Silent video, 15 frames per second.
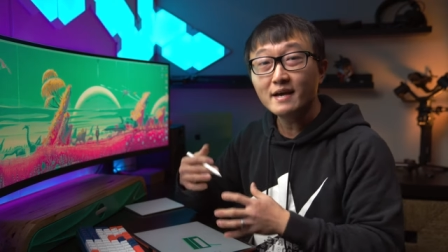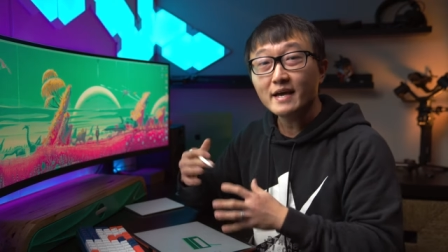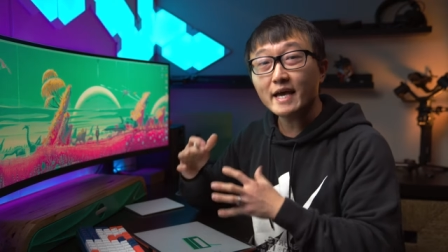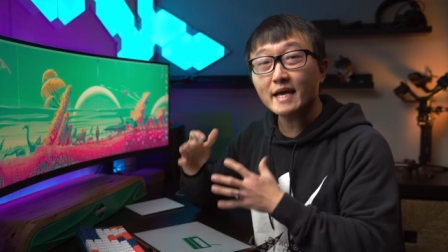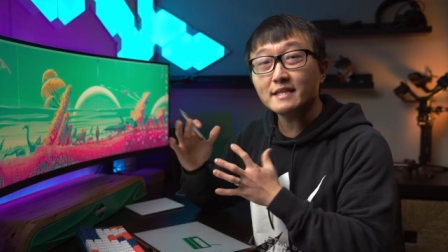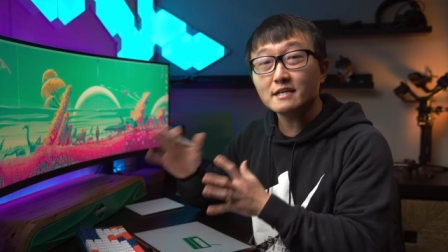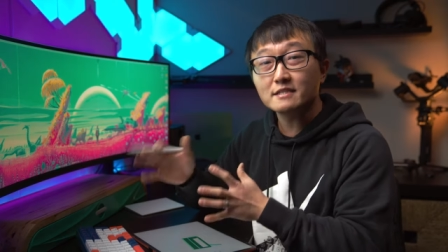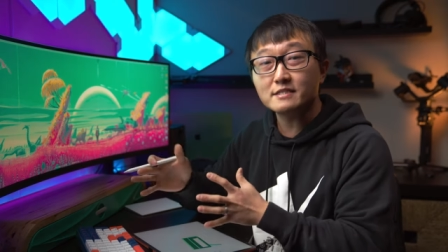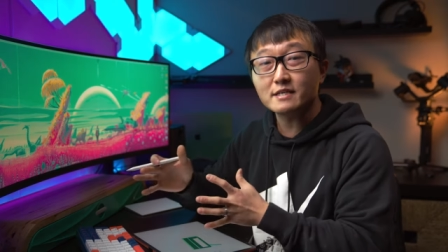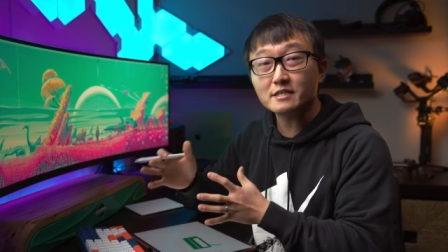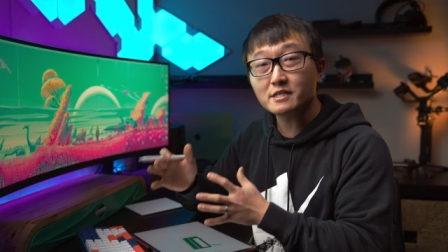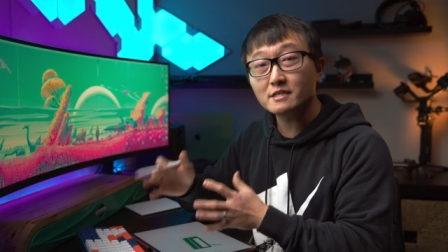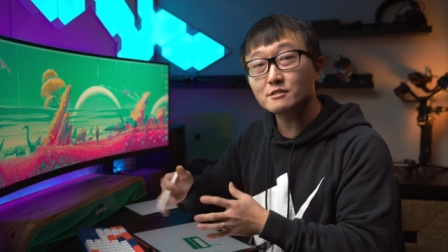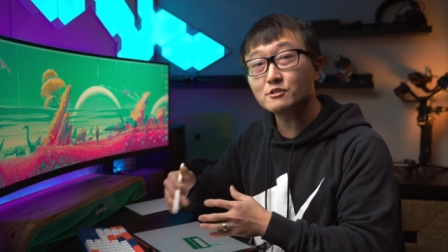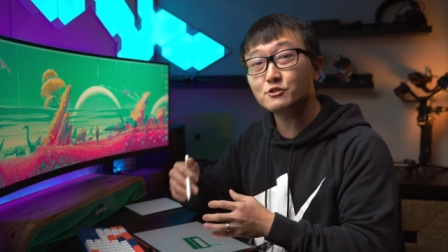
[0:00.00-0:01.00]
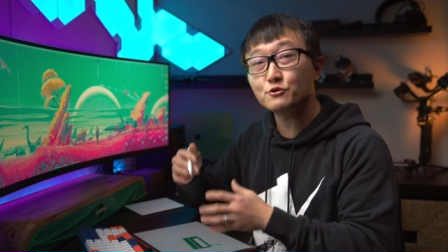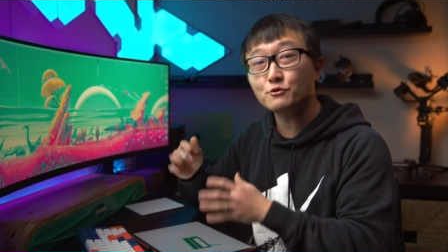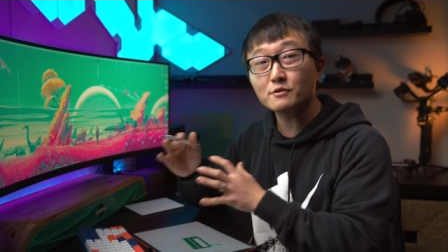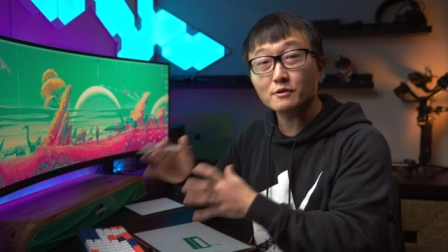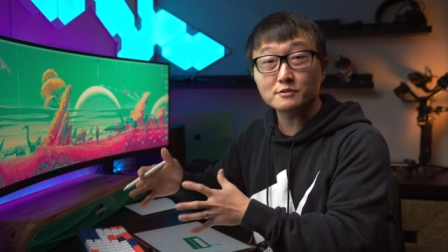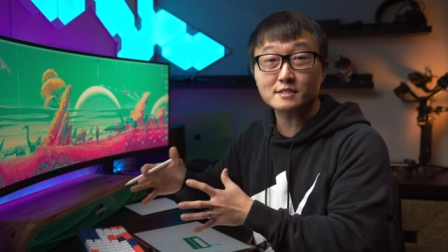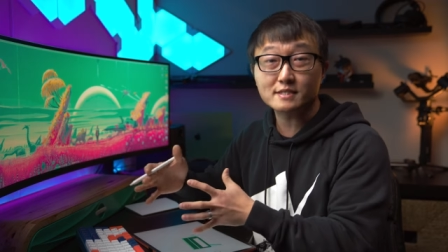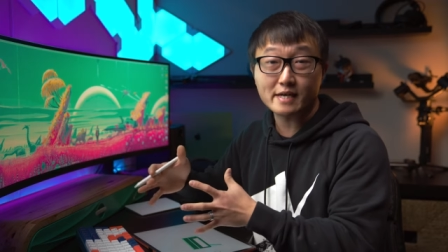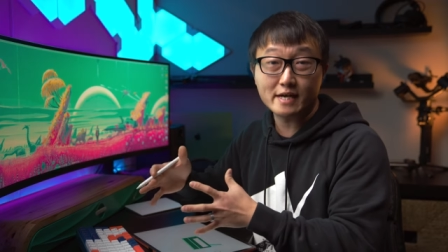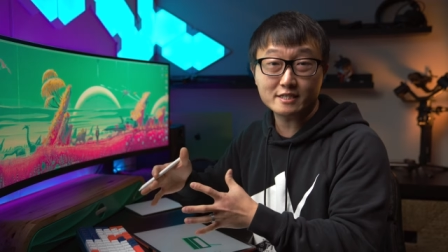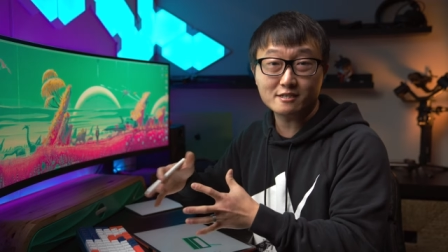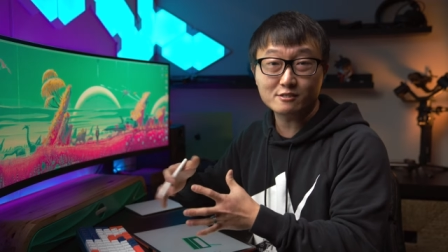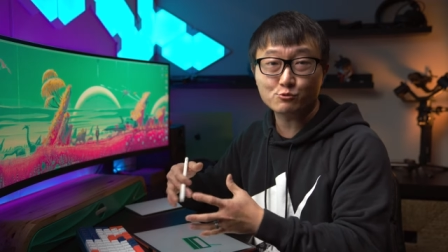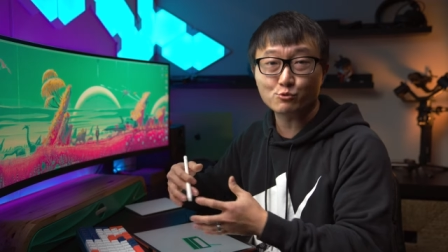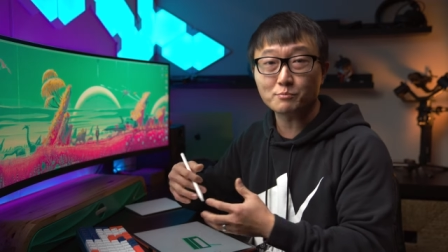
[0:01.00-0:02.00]
Any additions to those
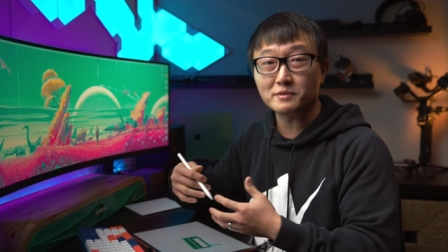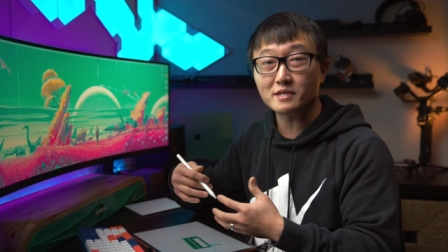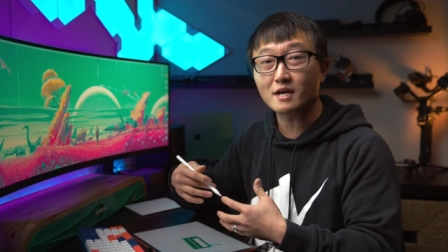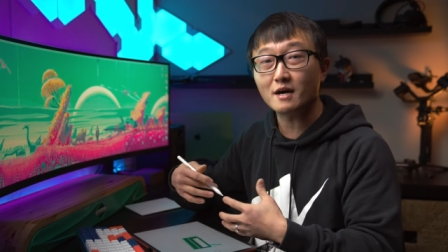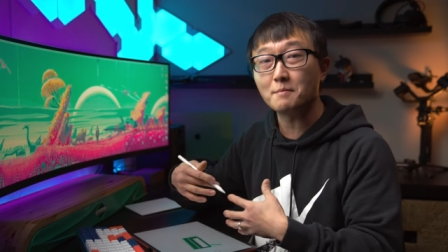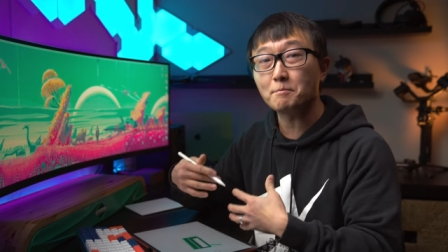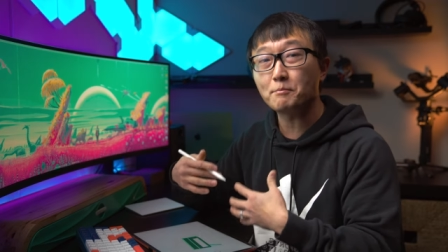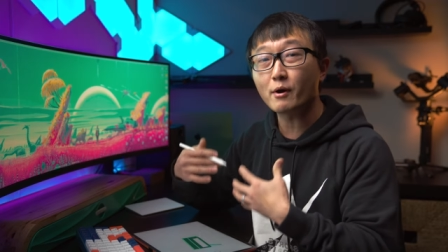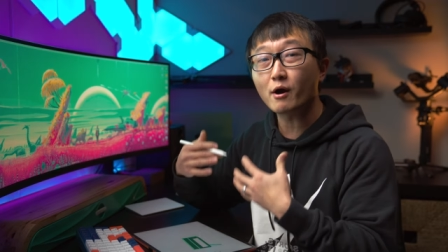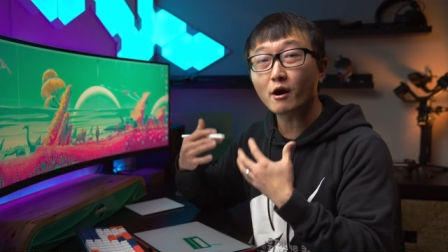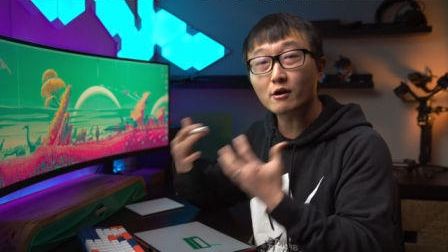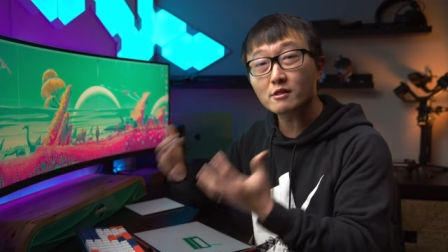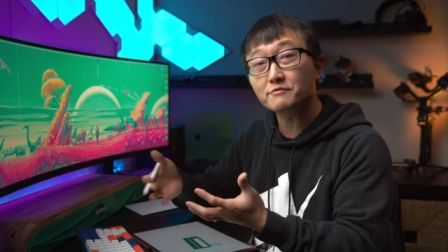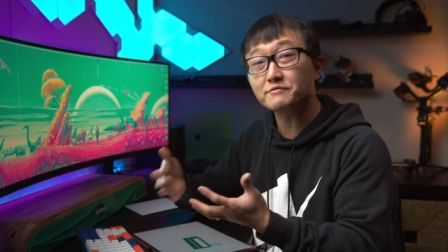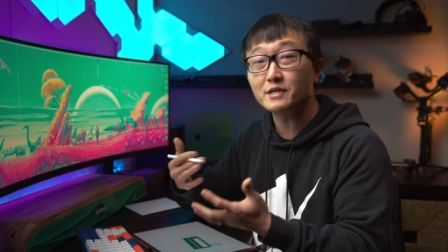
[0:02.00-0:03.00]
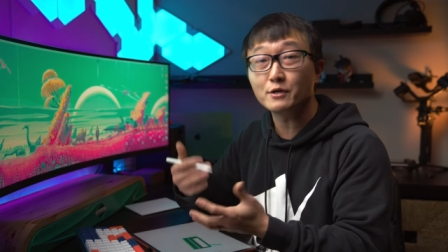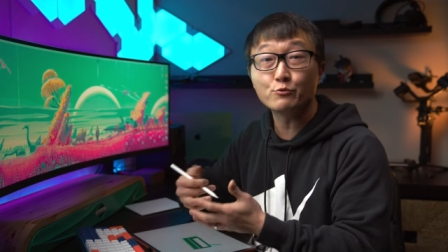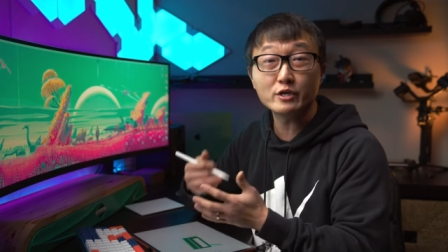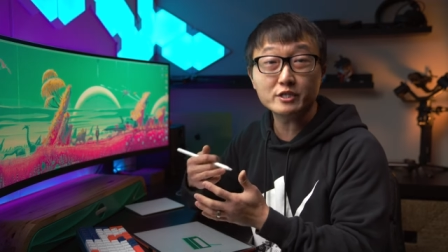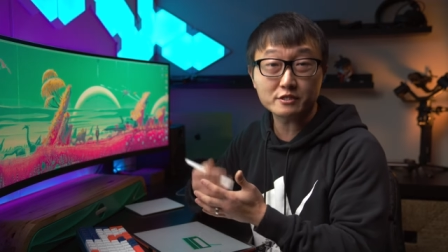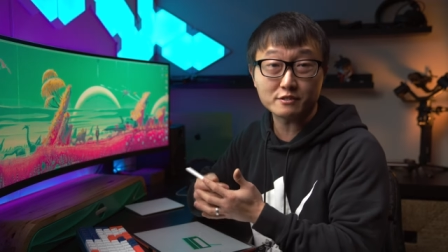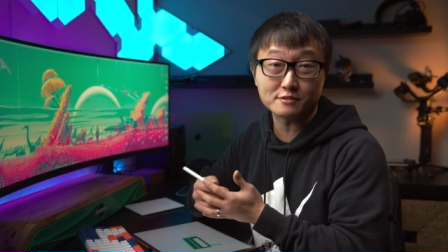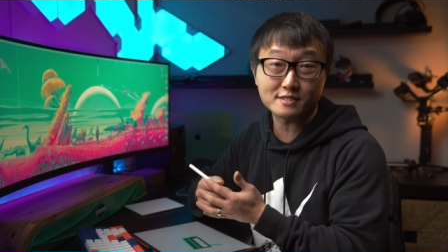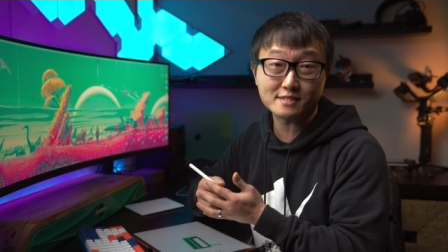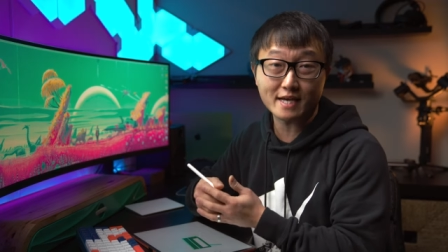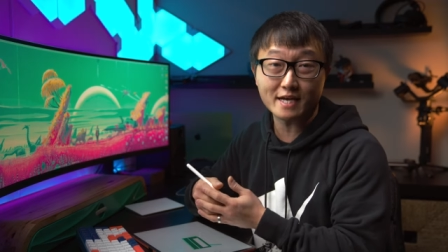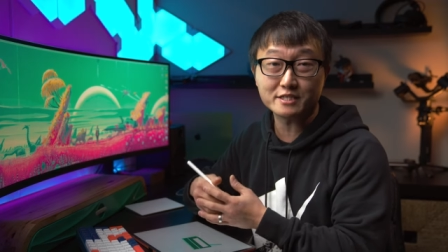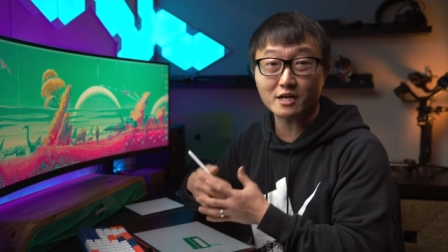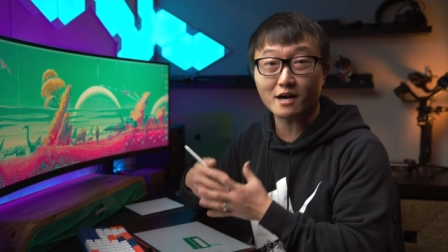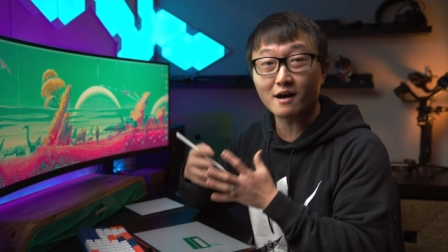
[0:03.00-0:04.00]
sketches will become part of the original
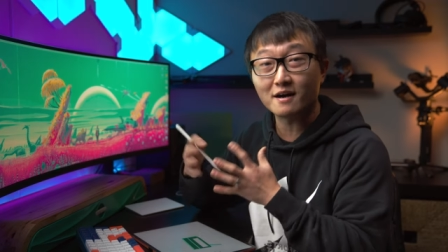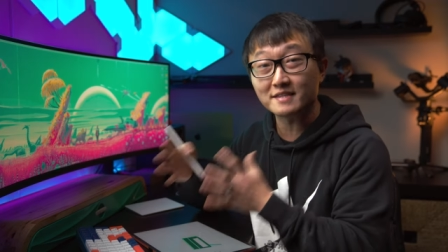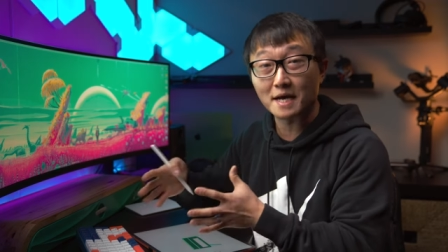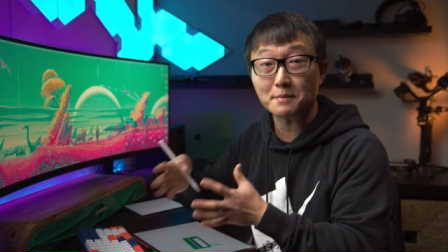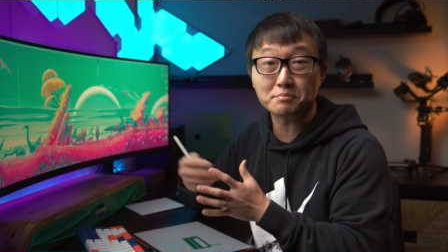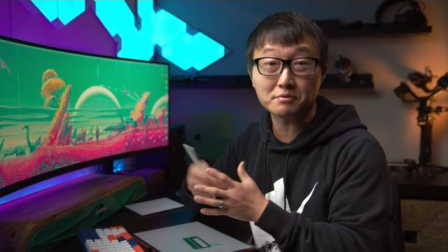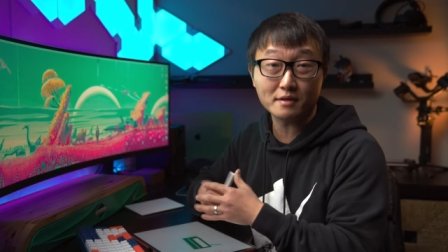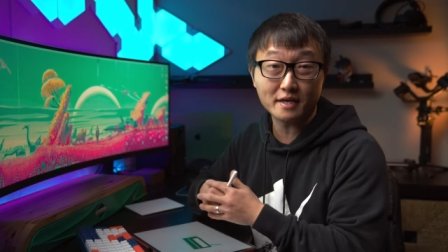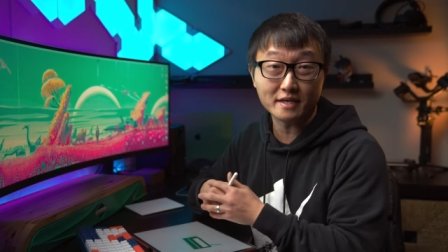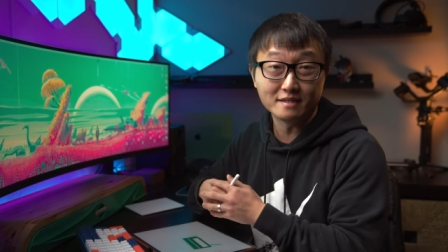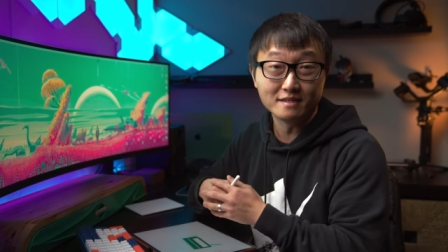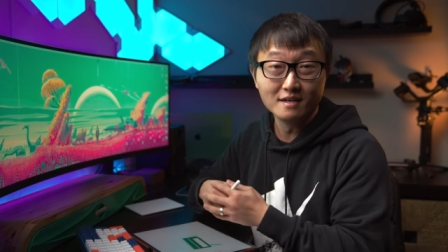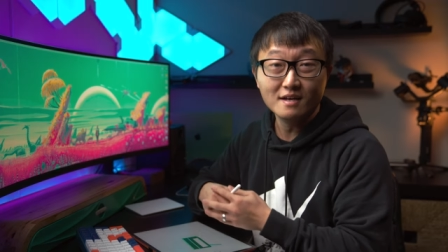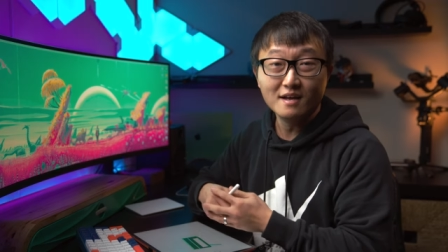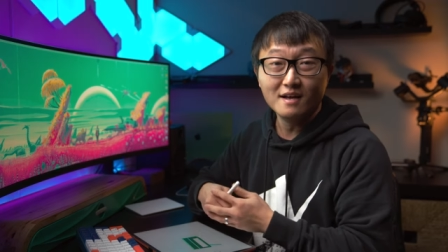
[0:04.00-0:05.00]
sketch on that plane.